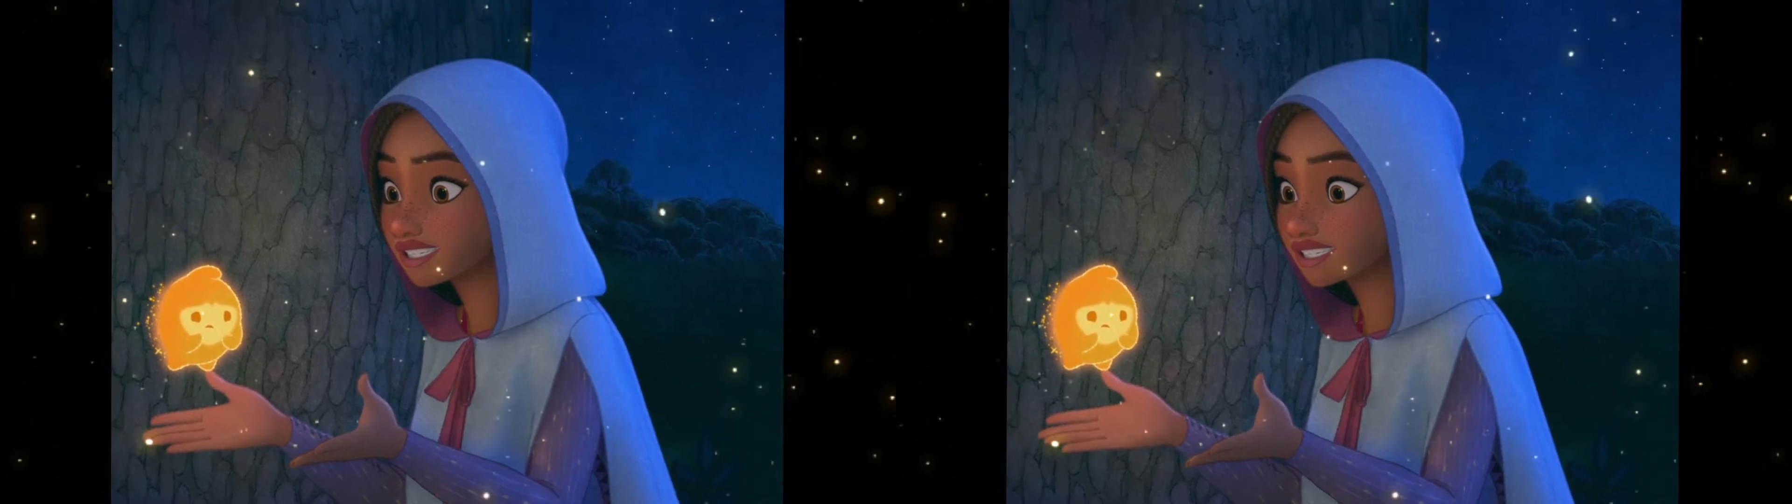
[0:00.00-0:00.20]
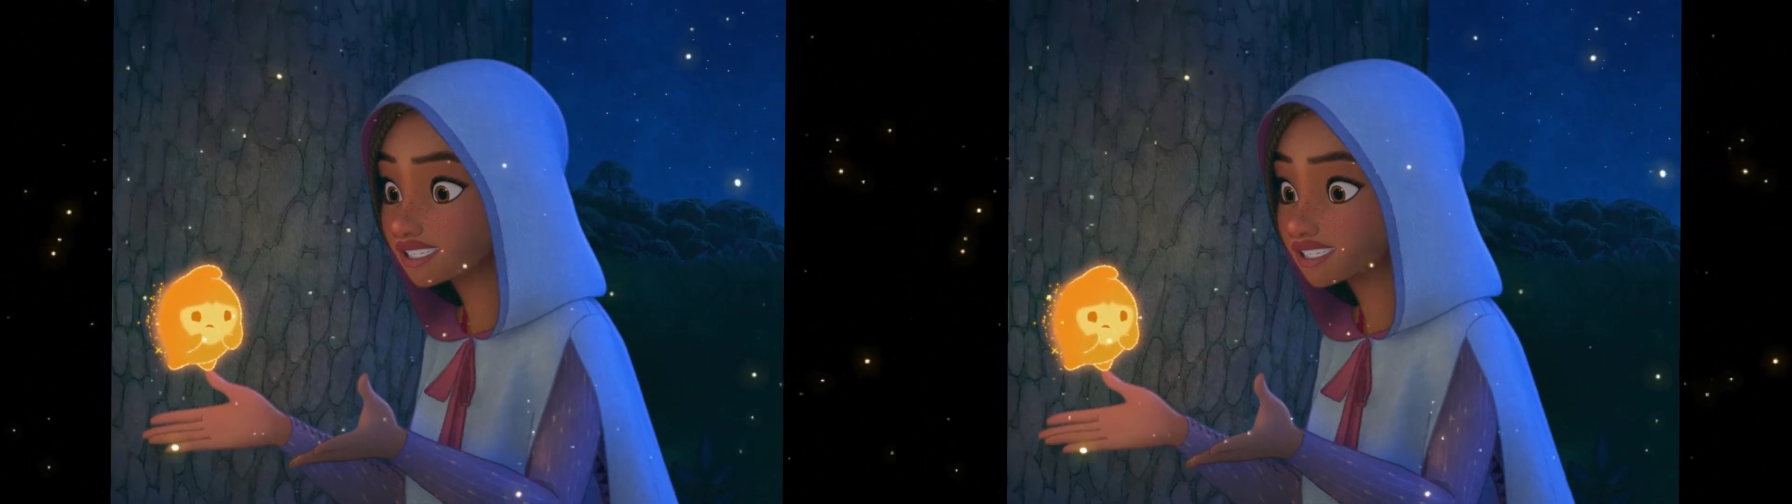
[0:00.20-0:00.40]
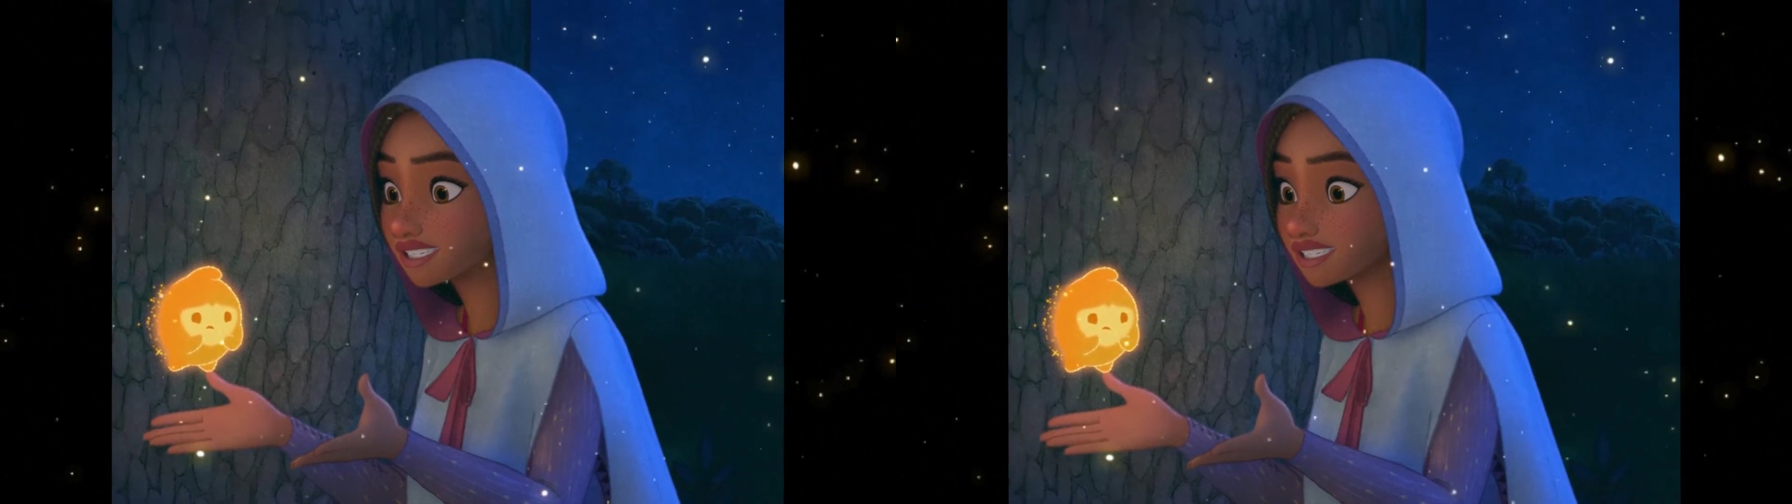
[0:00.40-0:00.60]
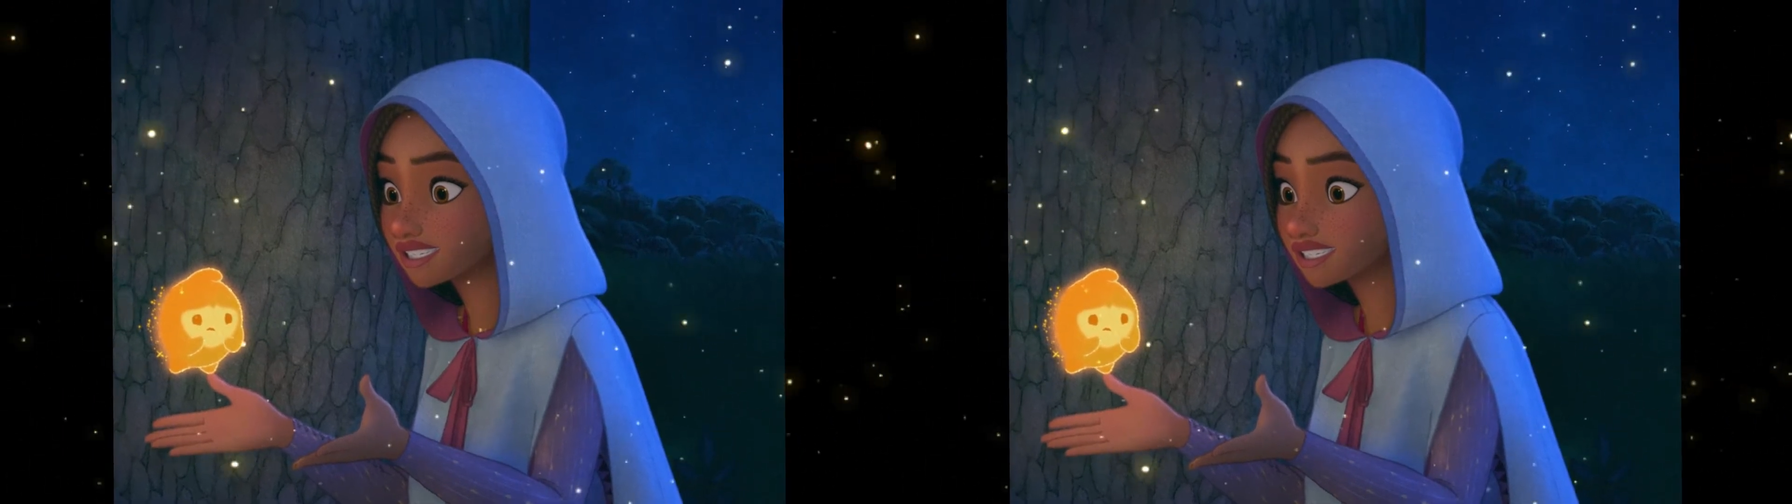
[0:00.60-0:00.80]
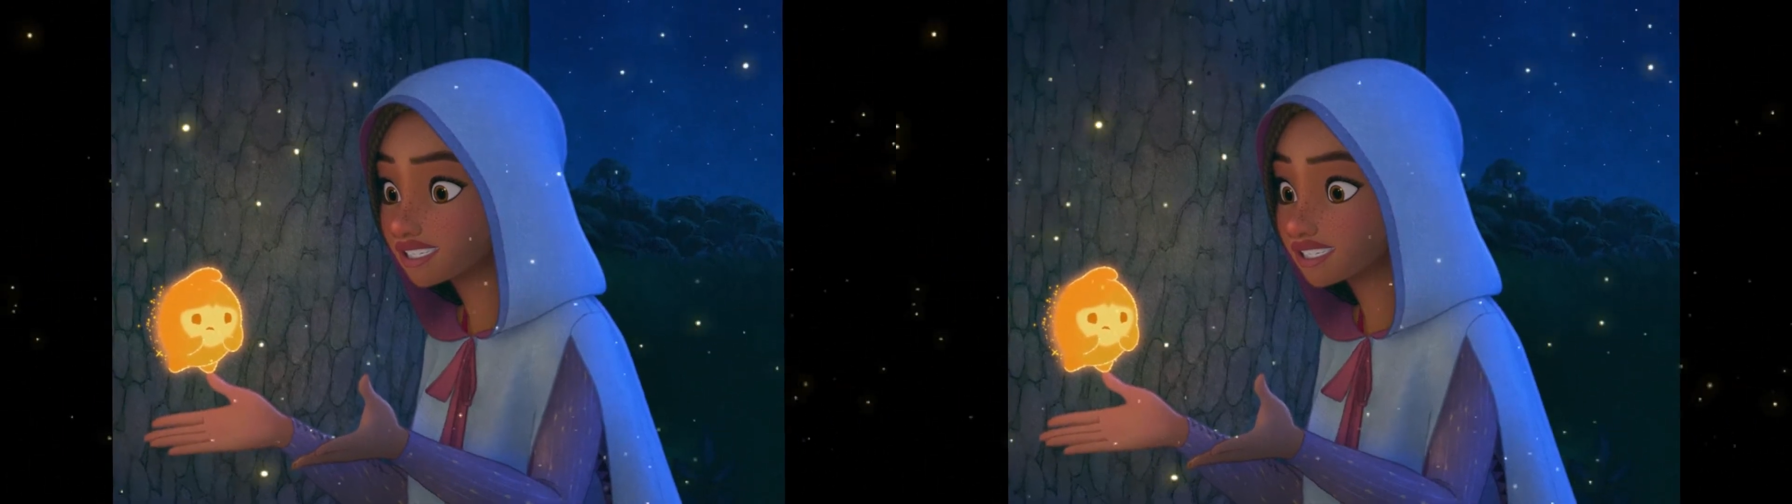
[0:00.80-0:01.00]
of its
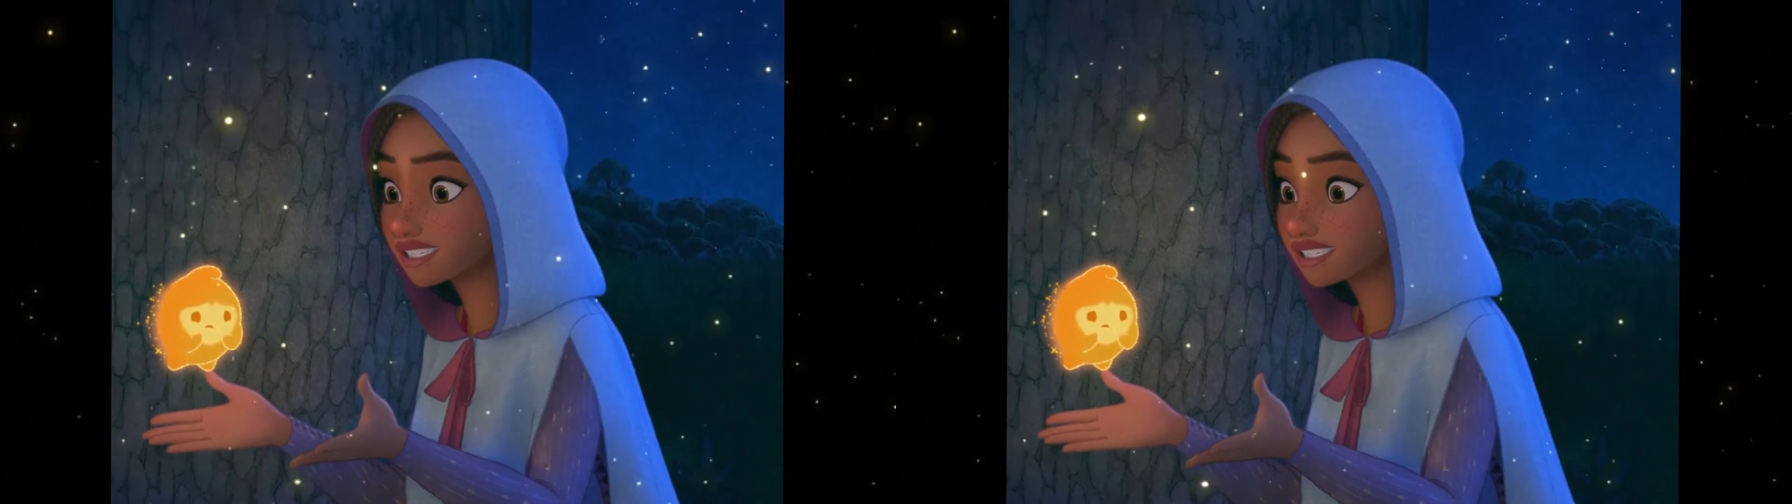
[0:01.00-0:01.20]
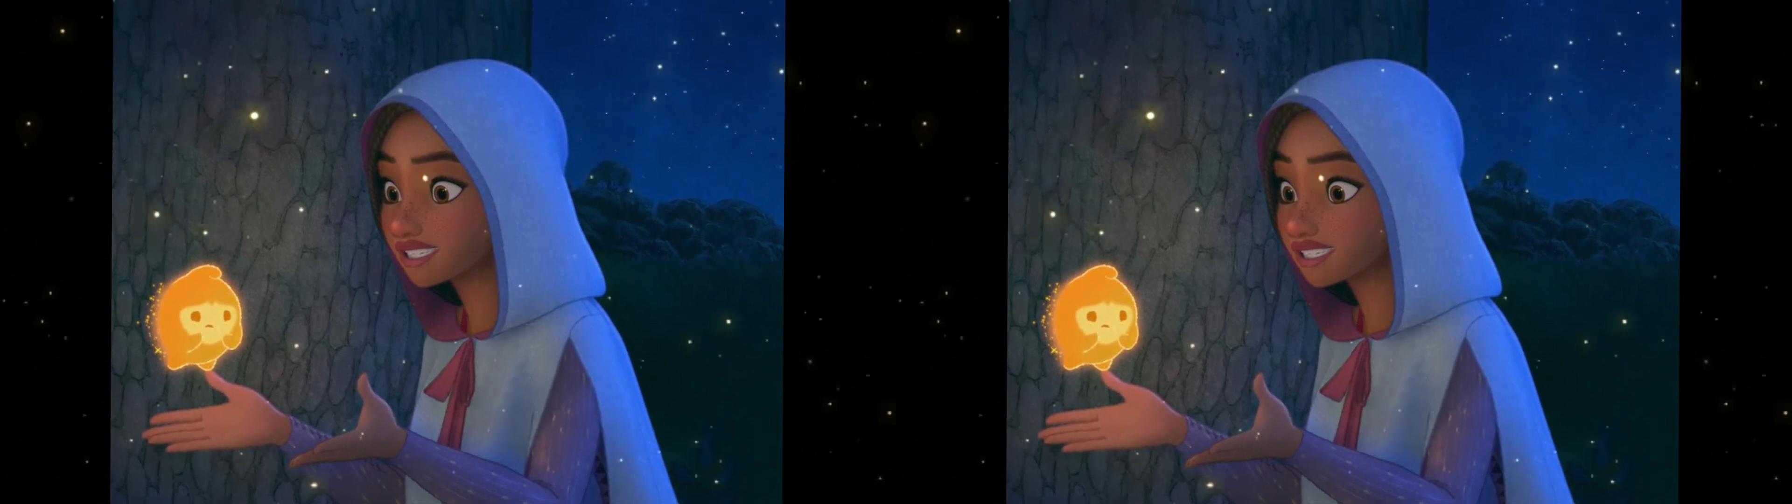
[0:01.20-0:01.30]
storytelling,